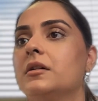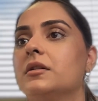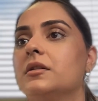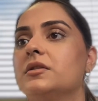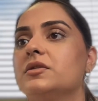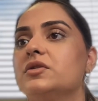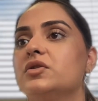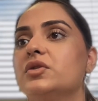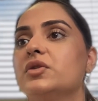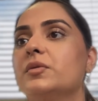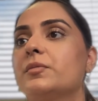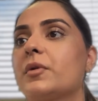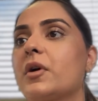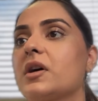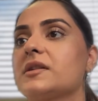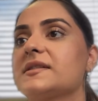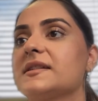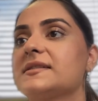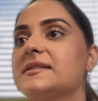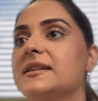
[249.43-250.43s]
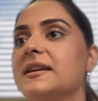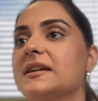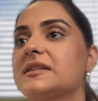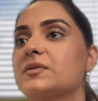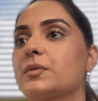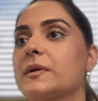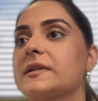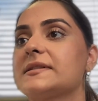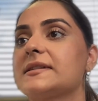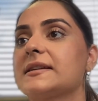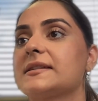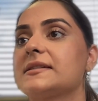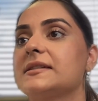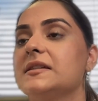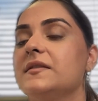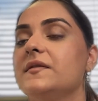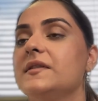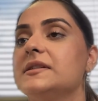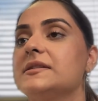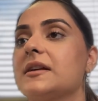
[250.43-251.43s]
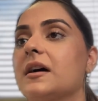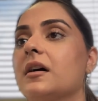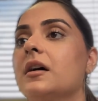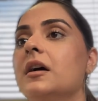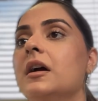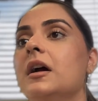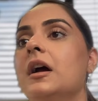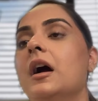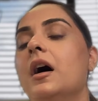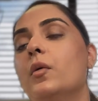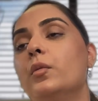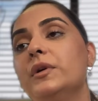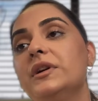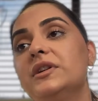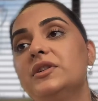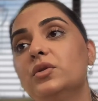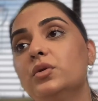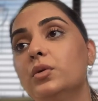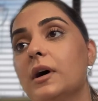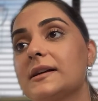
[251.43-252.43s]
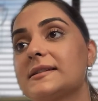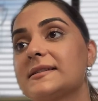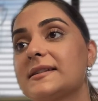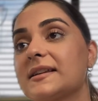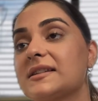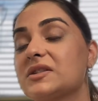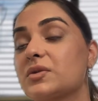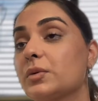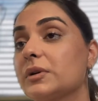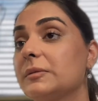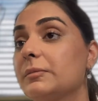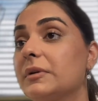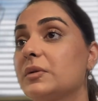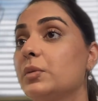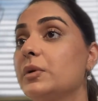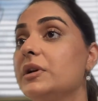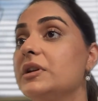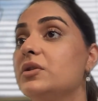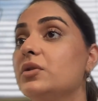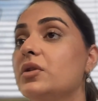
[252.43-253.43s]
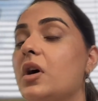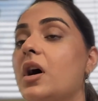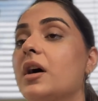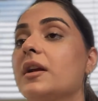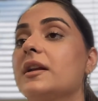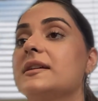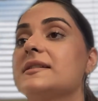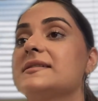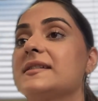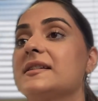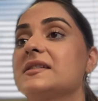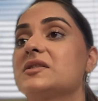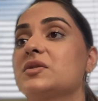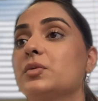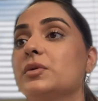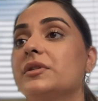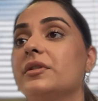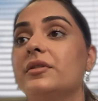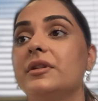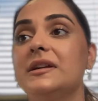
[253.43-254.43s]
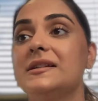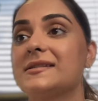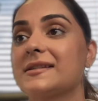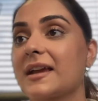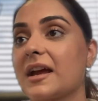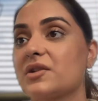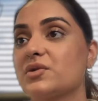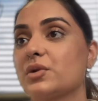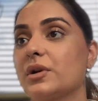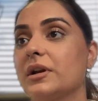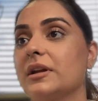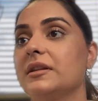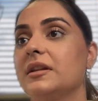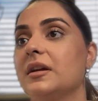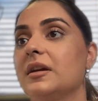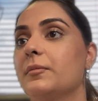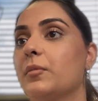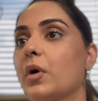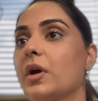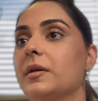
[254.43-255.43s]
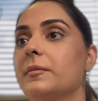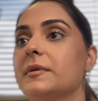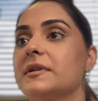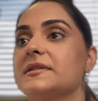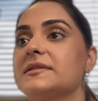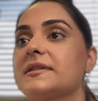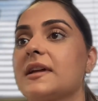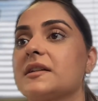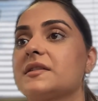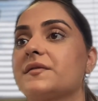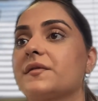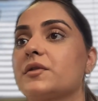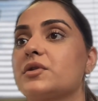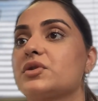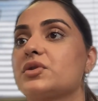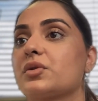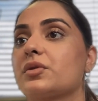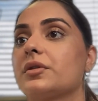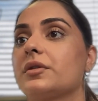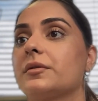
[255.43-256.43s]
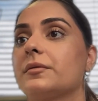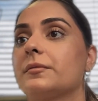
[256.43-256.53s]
Do you process DS 160 visa? We do assist with, but we do not assist with rescheduling the appointments. That's for sure.